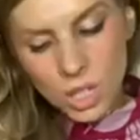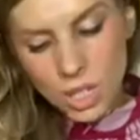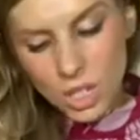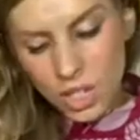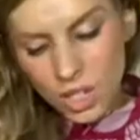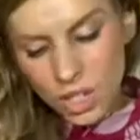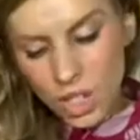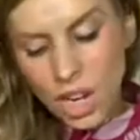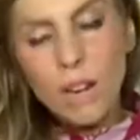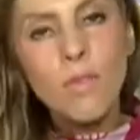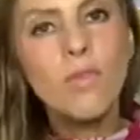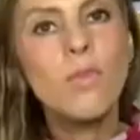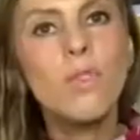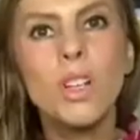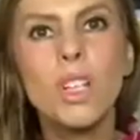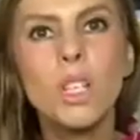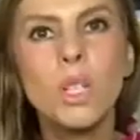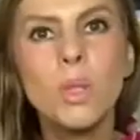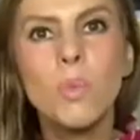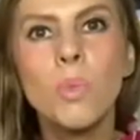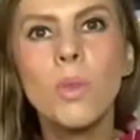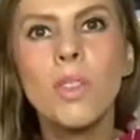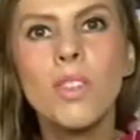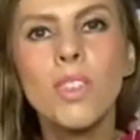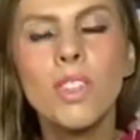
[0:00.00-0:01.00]
generous
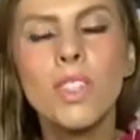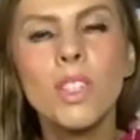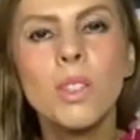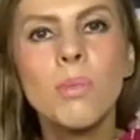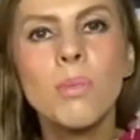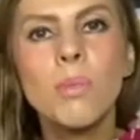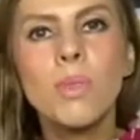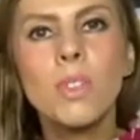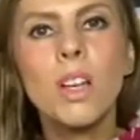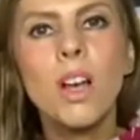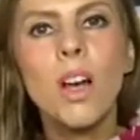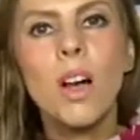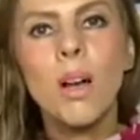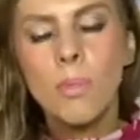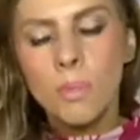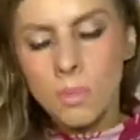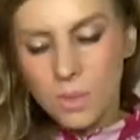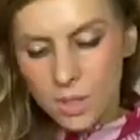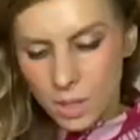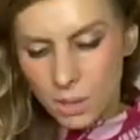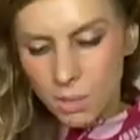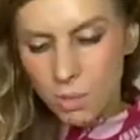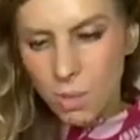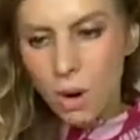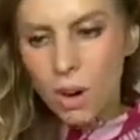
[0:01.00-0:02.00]
with sometimes
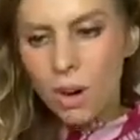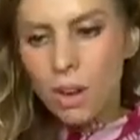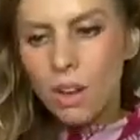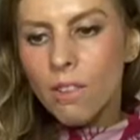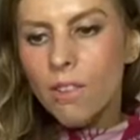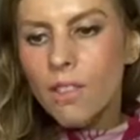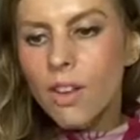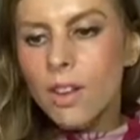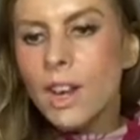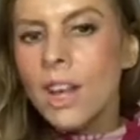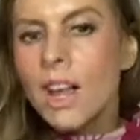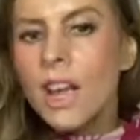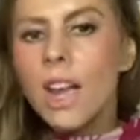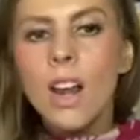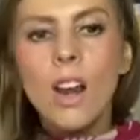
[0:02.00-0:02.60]
the woven.